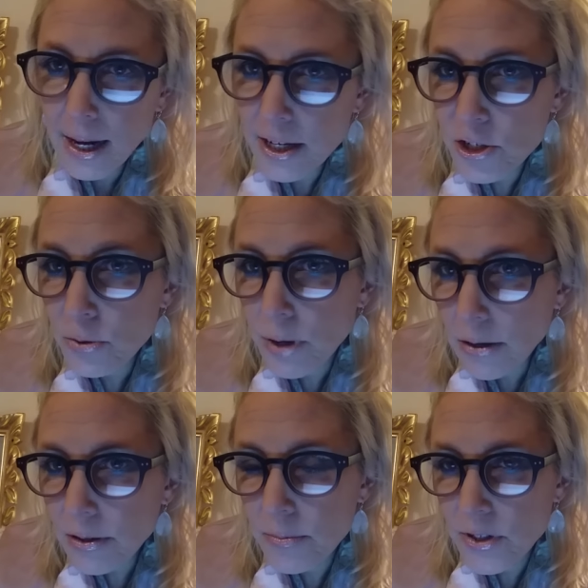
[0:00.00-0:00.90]
and
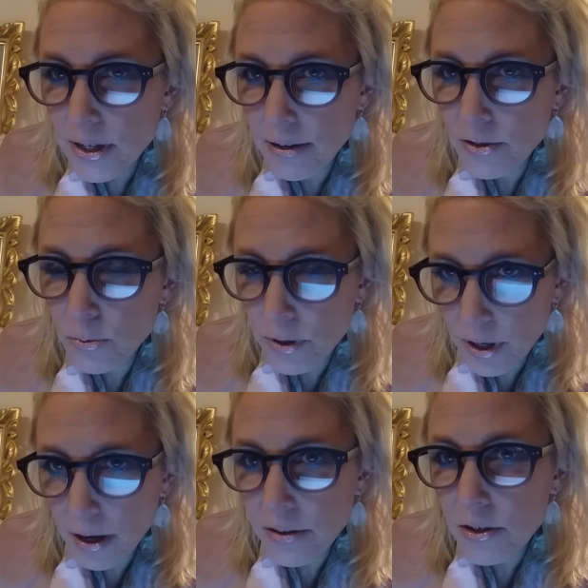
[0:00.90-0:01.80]
surround themselves with
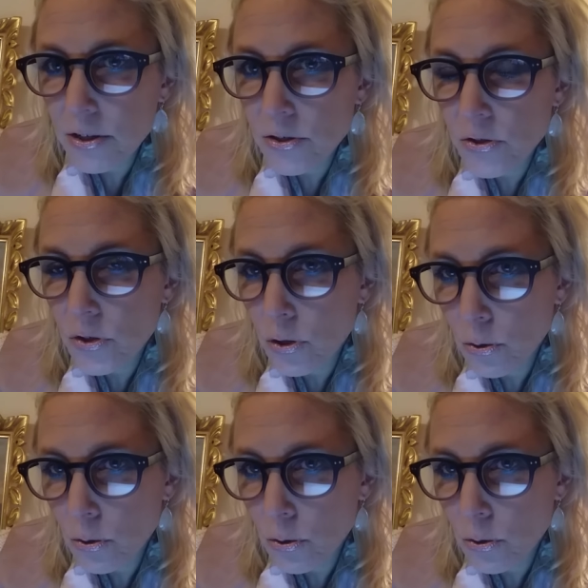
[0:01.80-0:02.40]
others